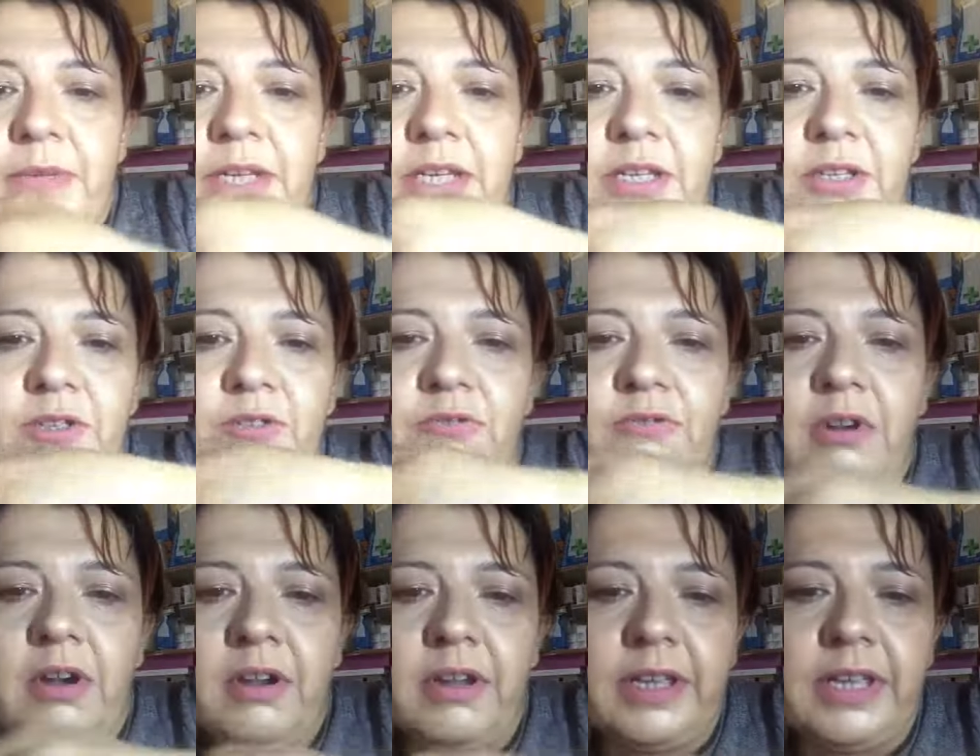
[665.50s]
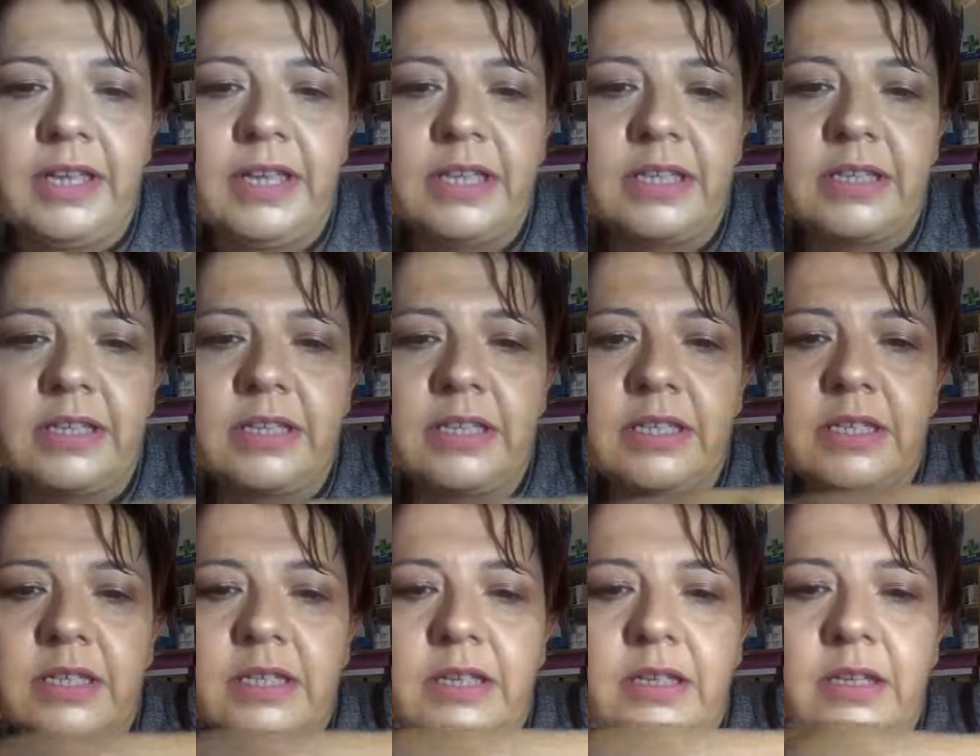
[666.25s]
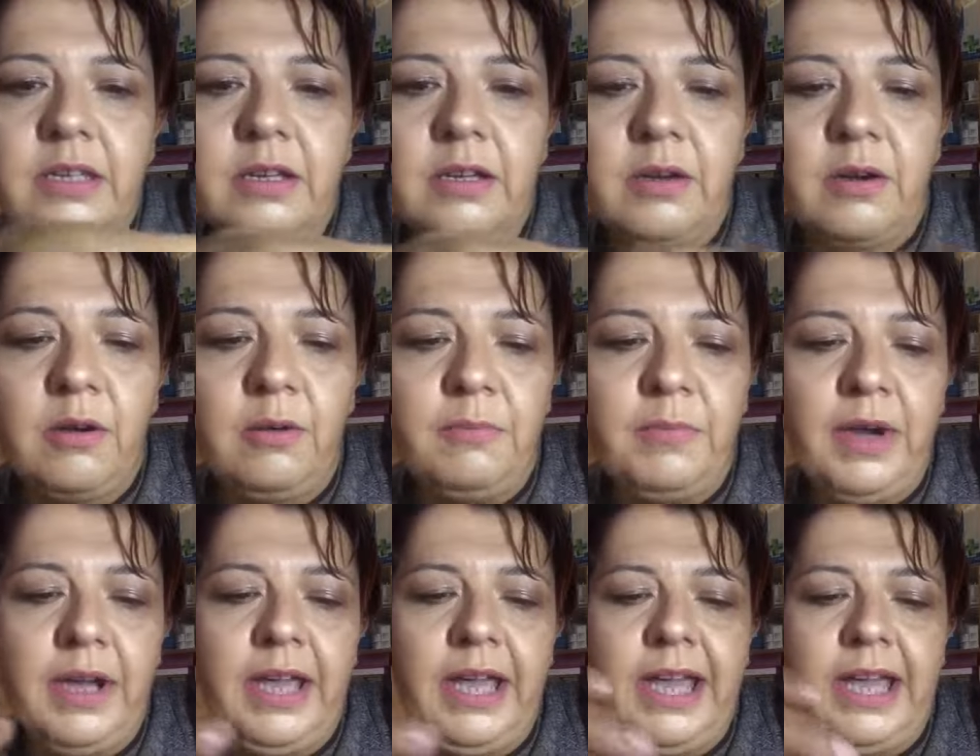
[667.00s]
me try it on
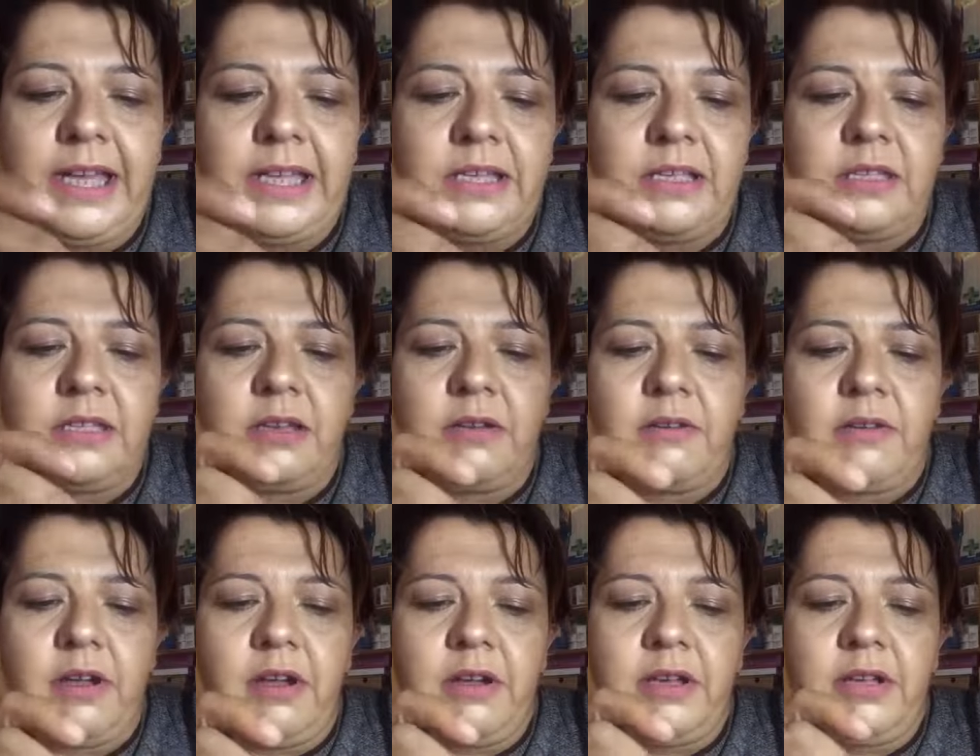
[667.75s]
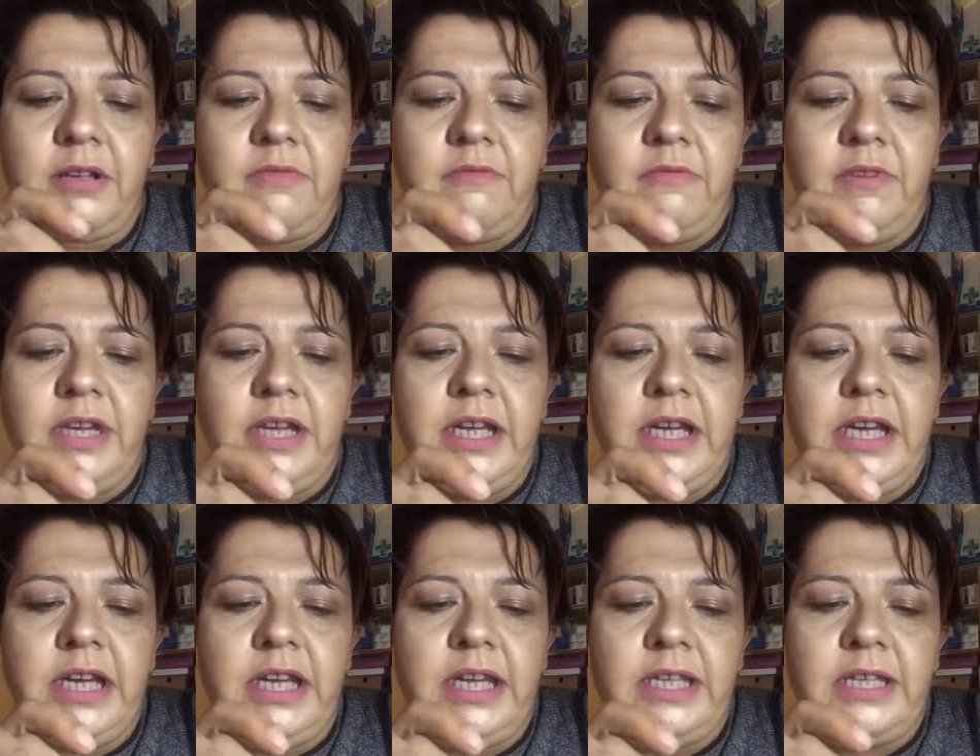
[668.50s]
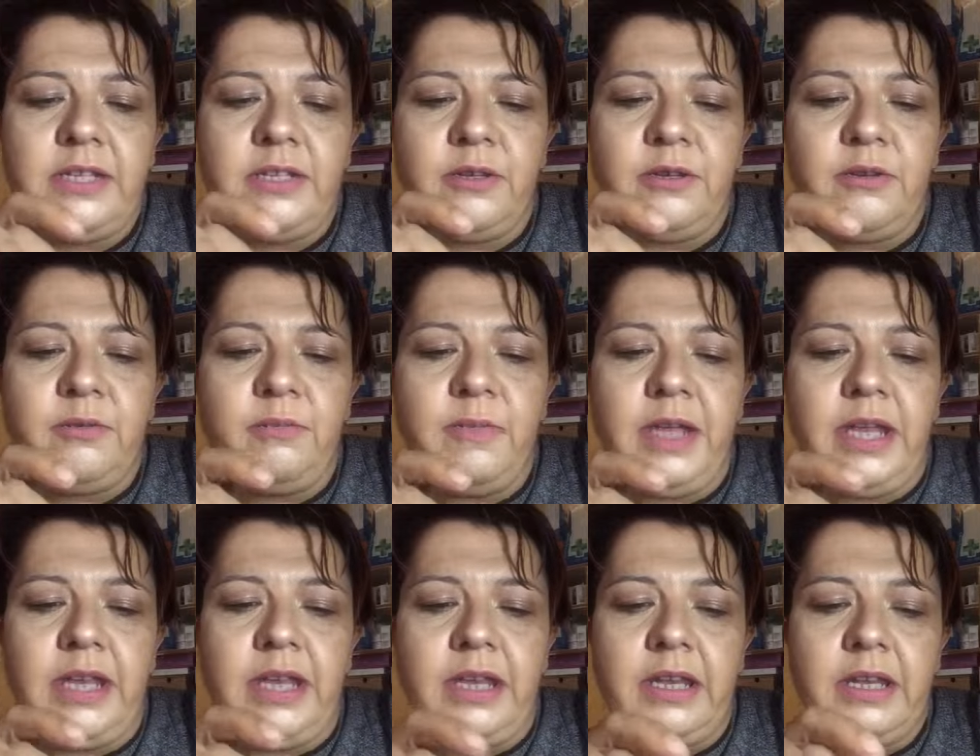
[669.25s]
my hand so I can really zoom
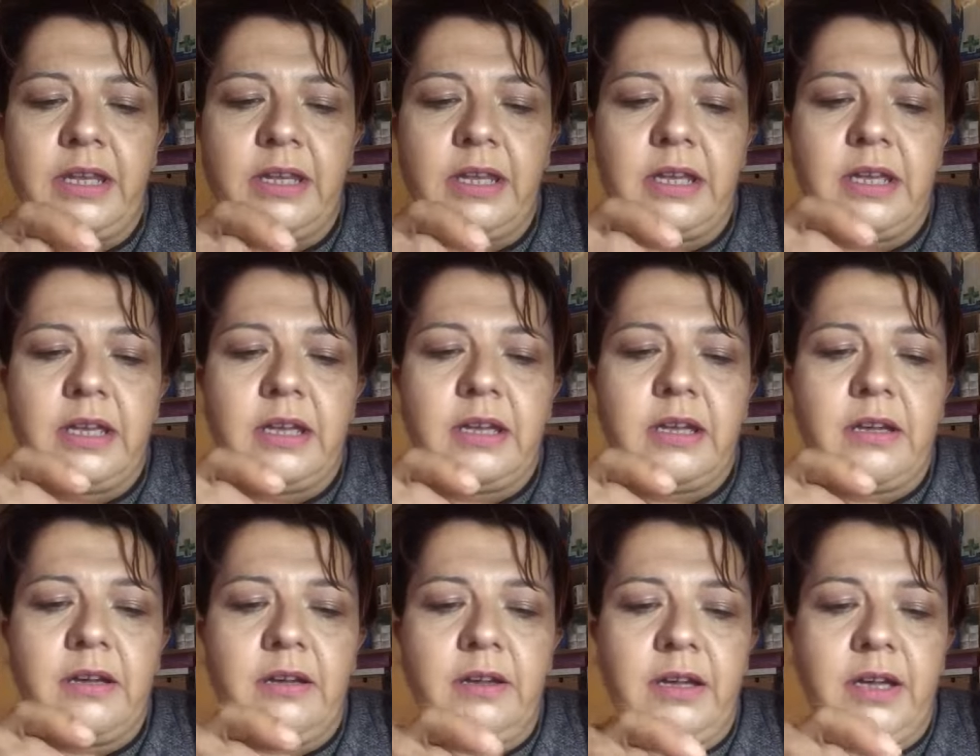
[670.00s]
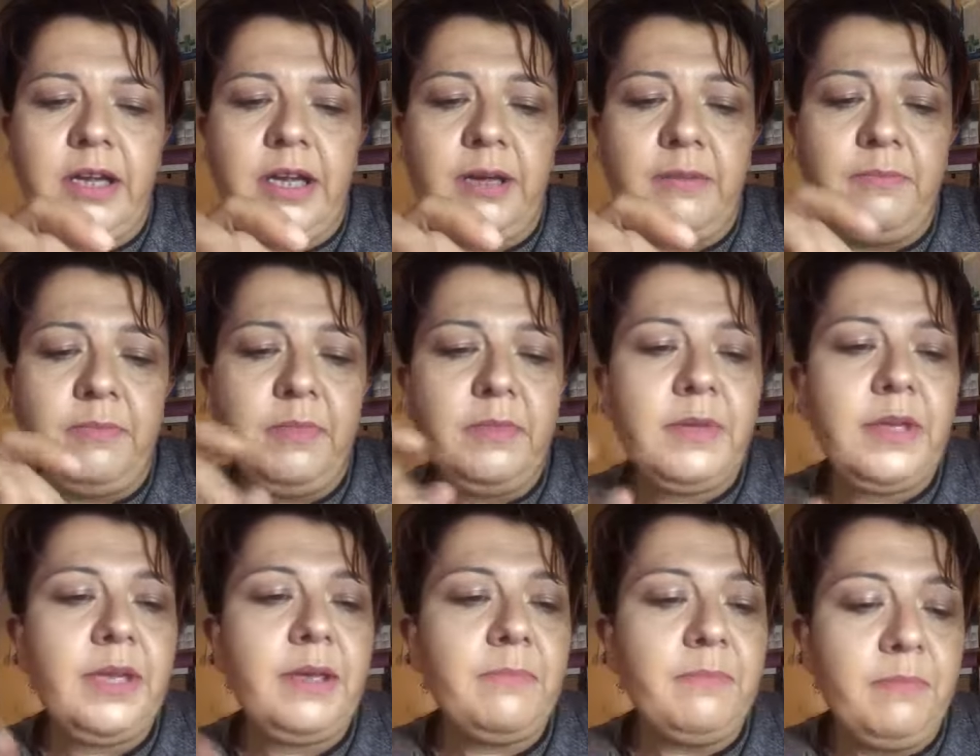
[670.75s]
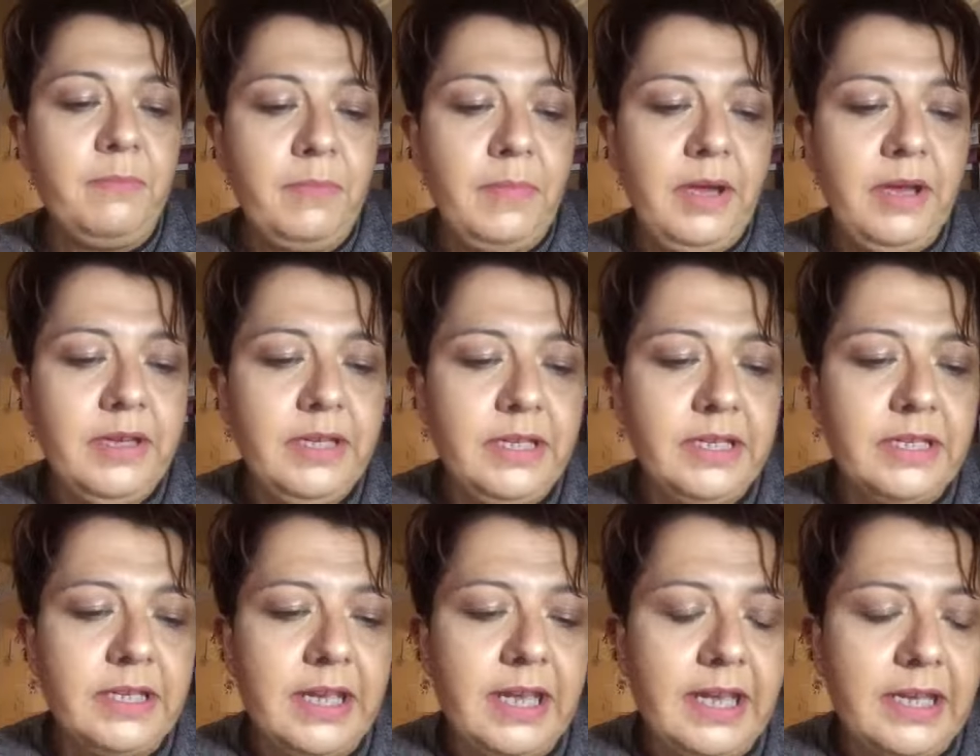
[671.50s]
in. Um, it
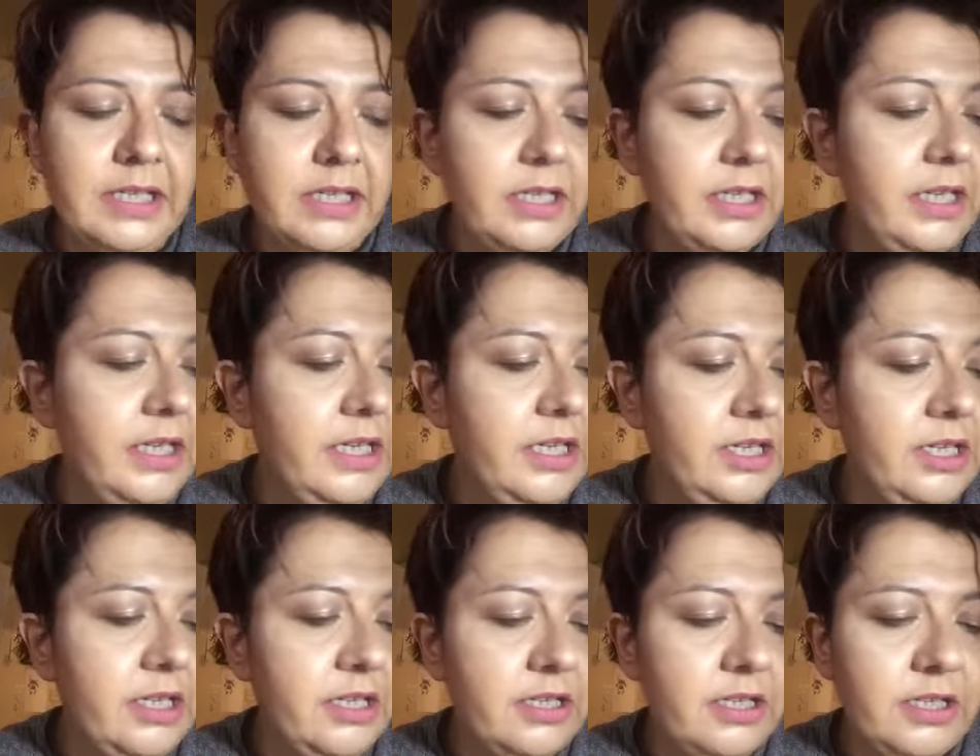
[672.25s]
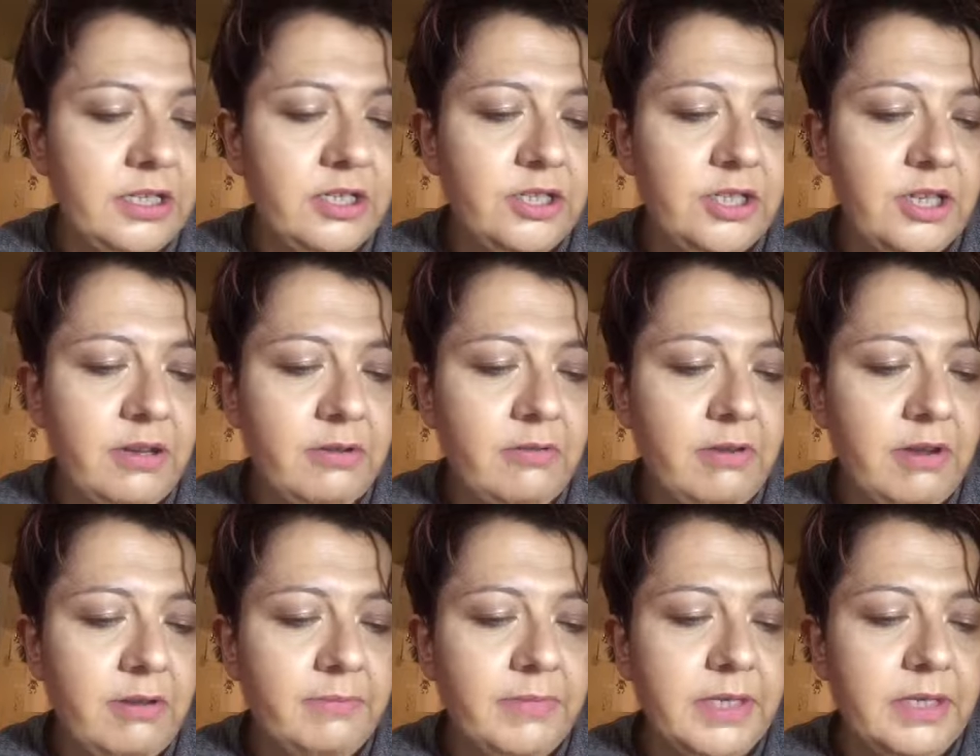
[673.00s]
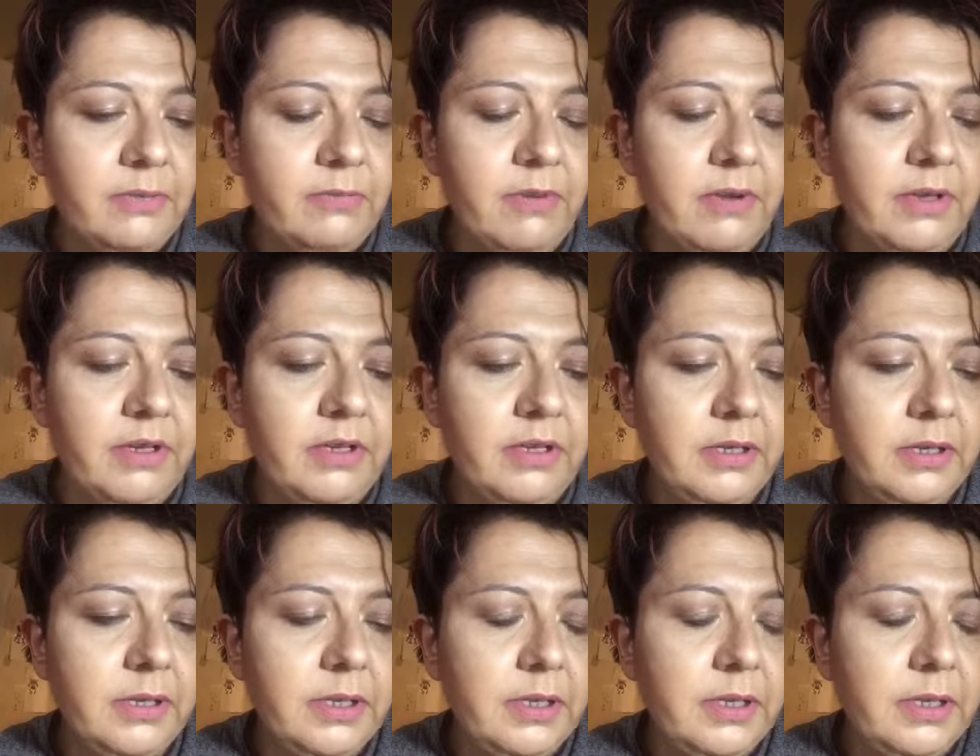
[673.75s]
might actually just show up, this one,